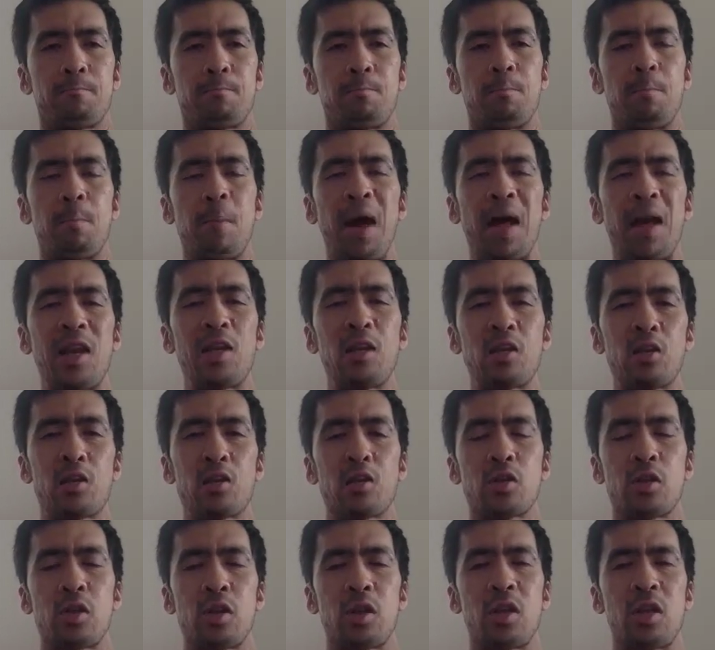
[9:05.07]

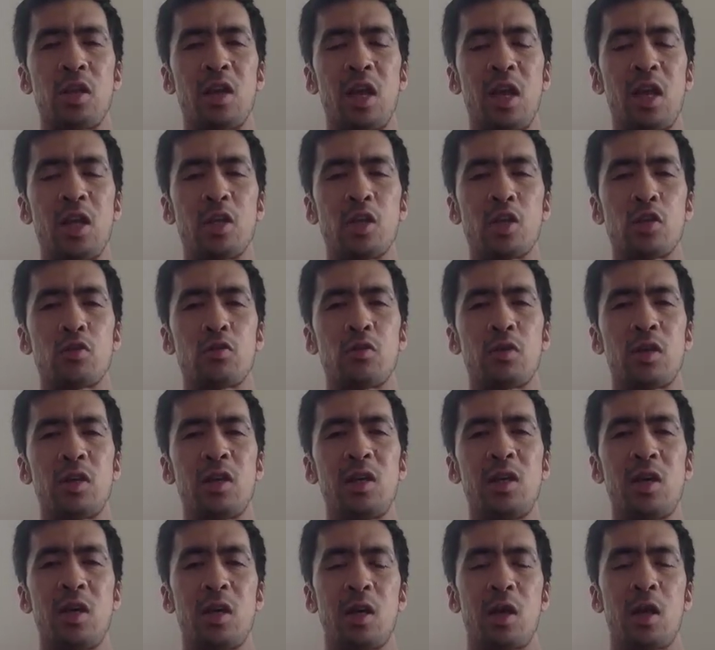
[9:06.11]
manage the
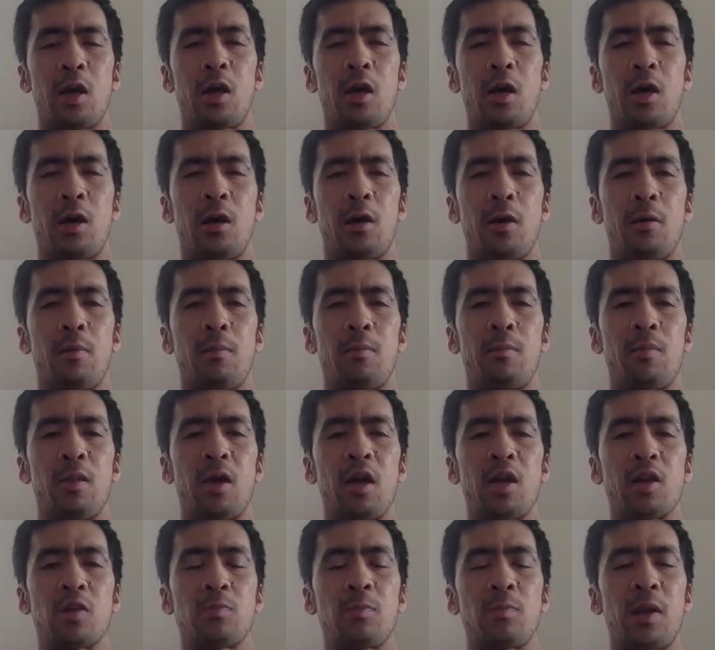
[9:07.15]
injury
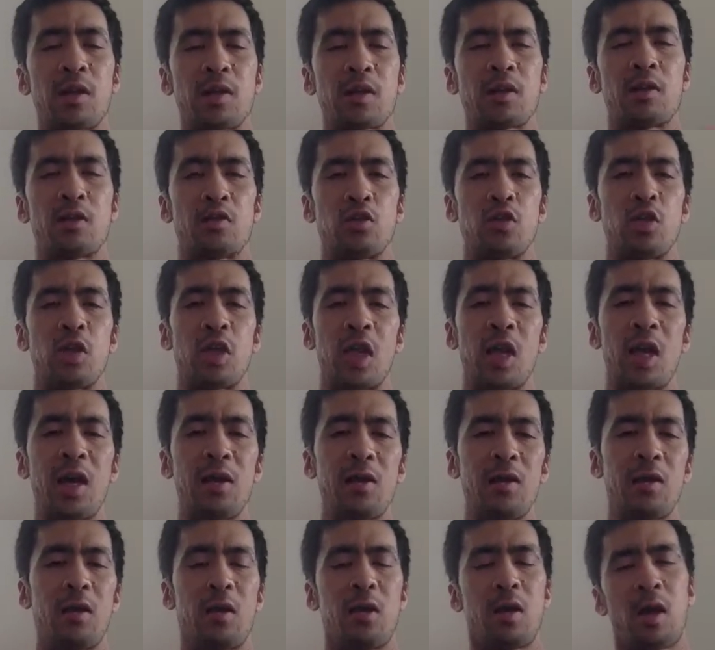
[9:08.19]
as best as you
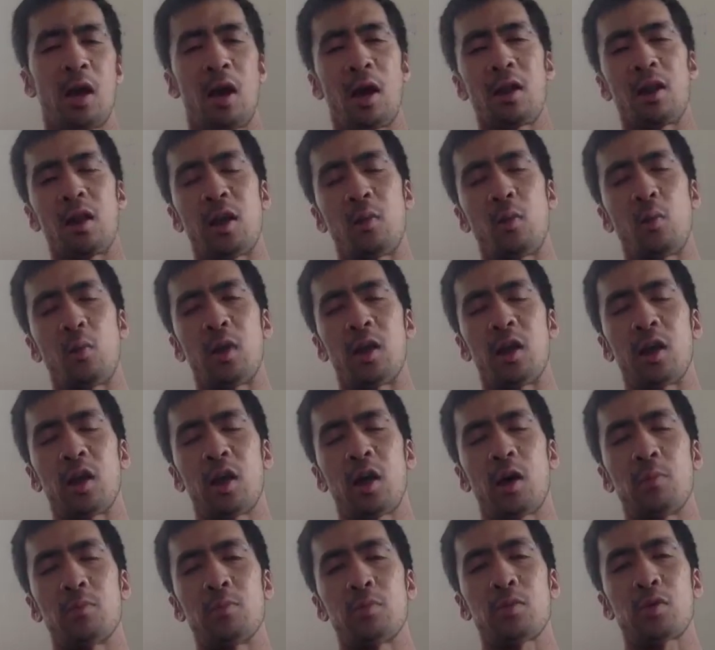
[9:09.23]
can, and then when it
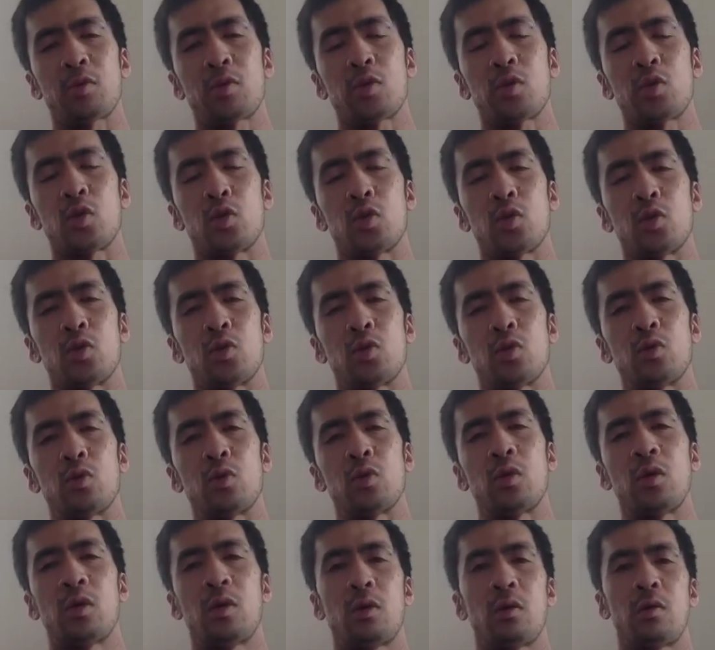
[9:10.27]
comes to
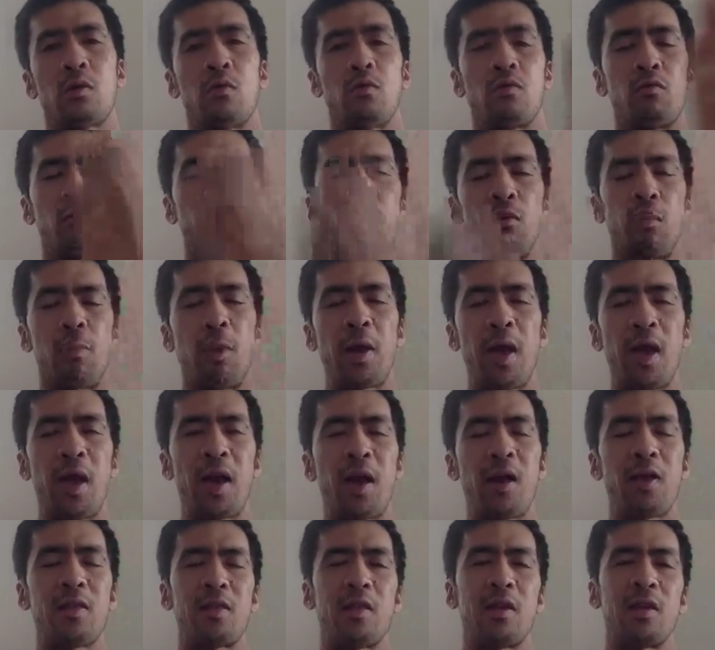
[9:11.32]

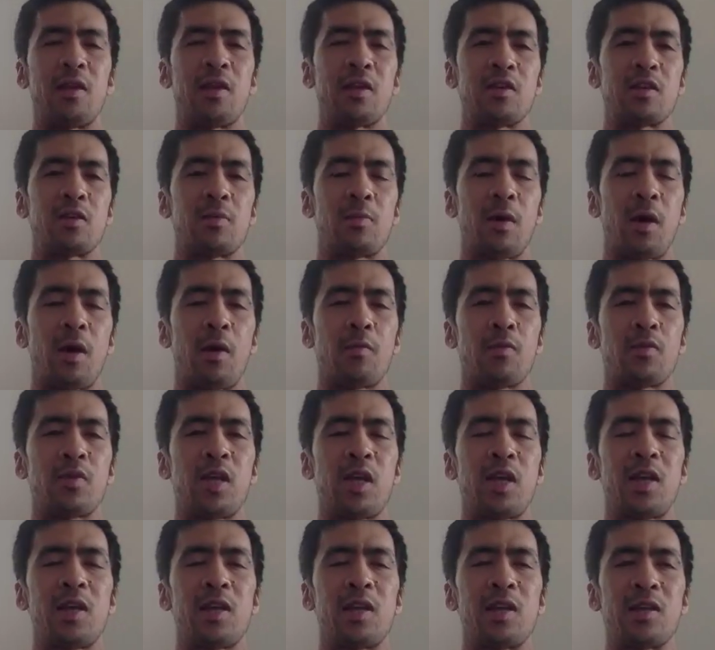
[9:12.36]
repair, then it's about
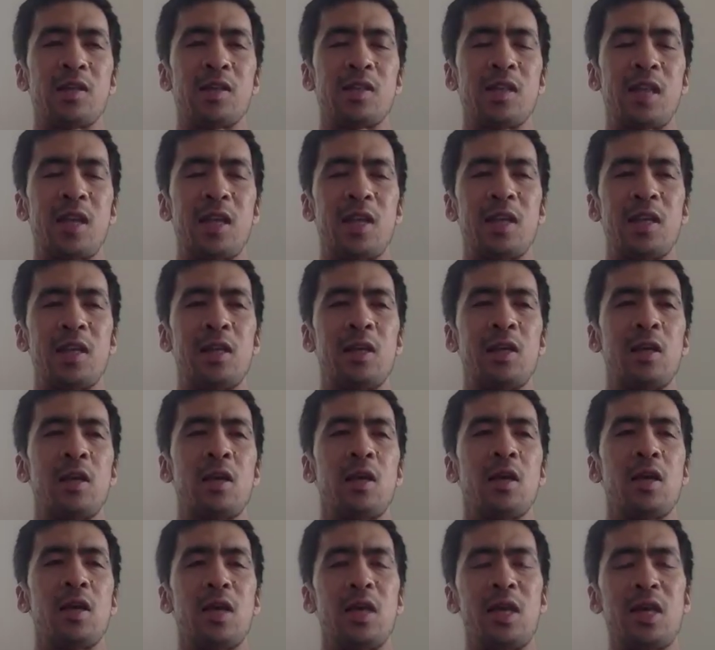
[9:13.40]
taking it steady,
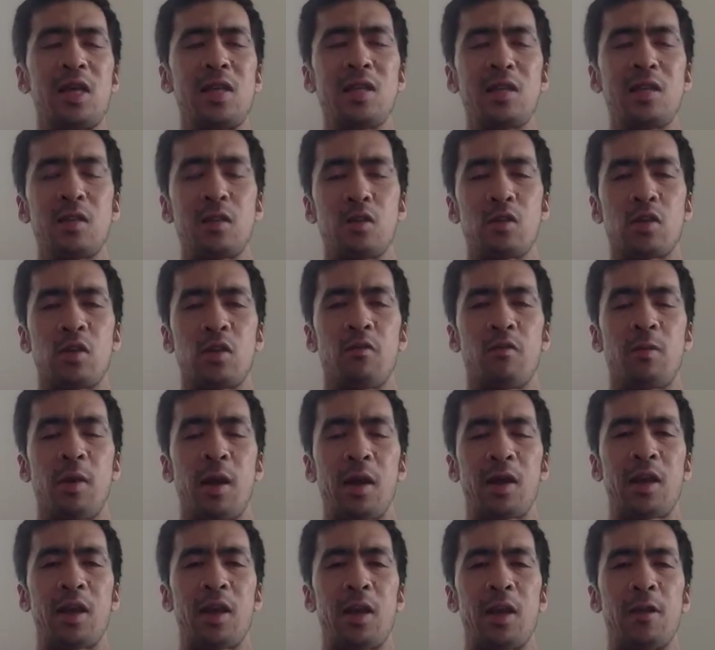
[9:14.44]
easing yourself
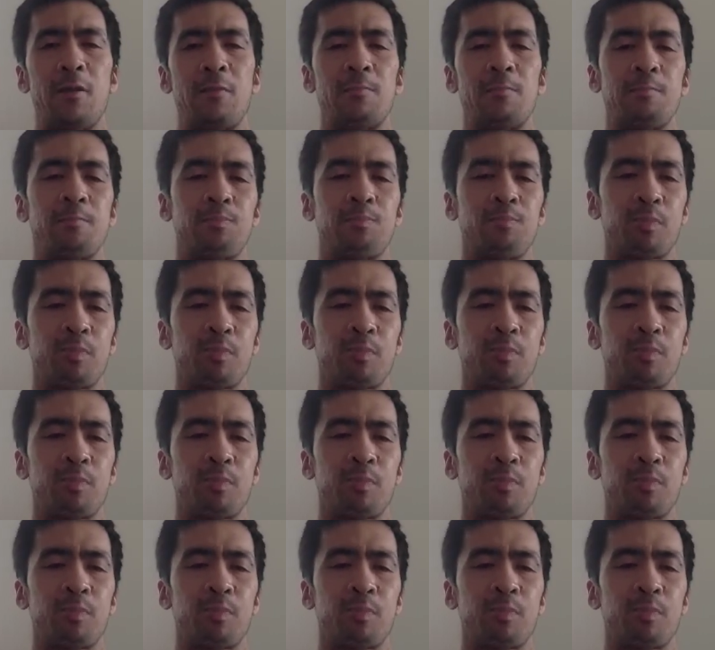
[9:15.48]
back in,